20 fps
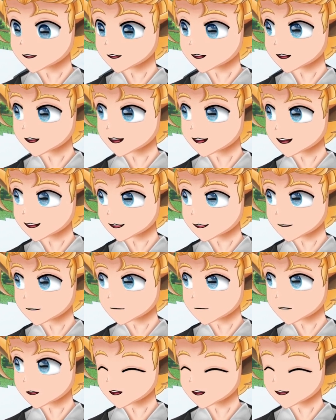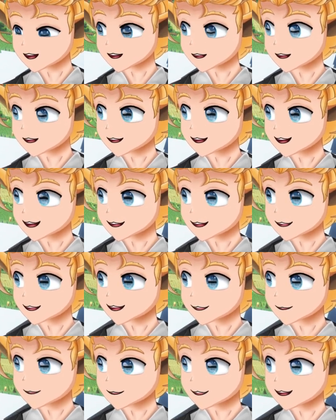And we will see if
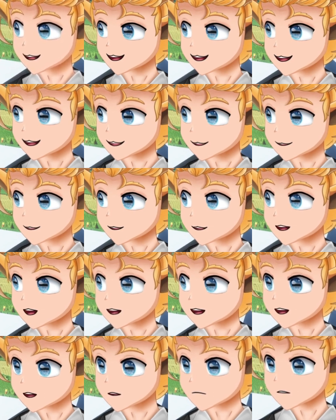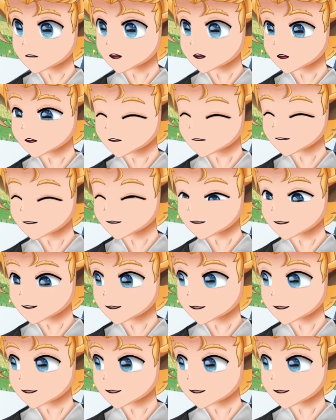the trigger works.